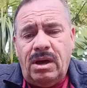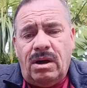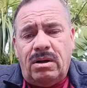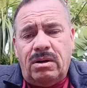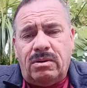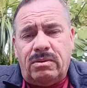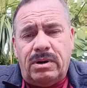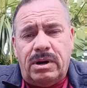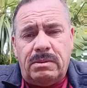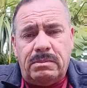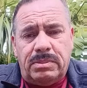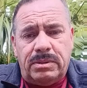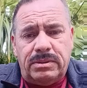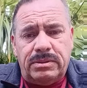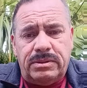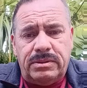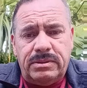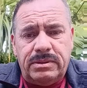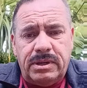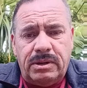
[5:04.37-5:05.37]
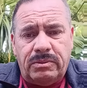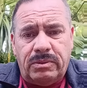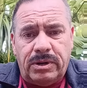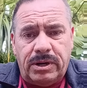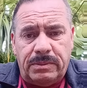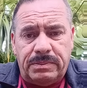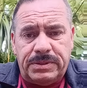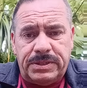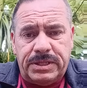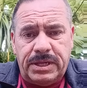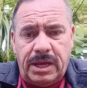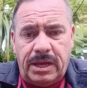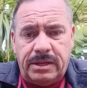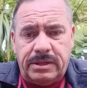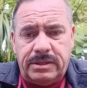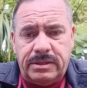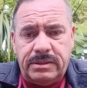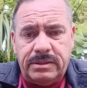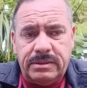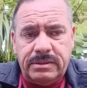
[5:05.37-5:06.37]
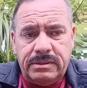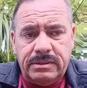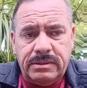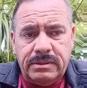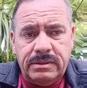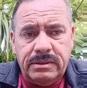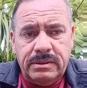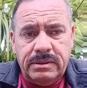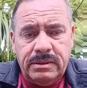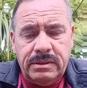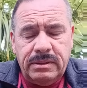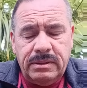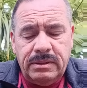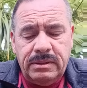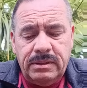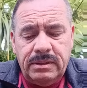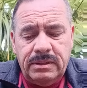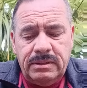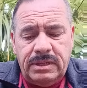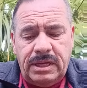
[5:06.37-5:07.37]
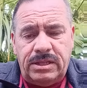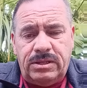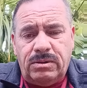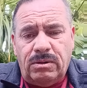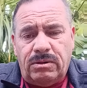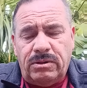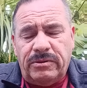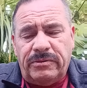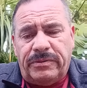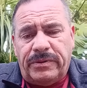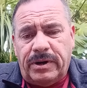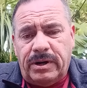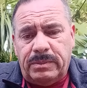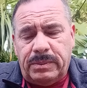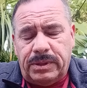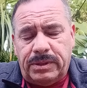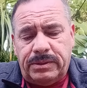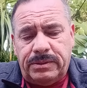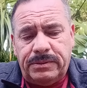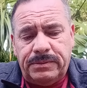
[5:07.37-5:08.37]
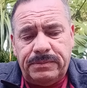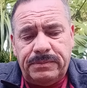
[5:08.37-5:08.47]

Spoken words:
all grumbled and were upset. They told the farmer,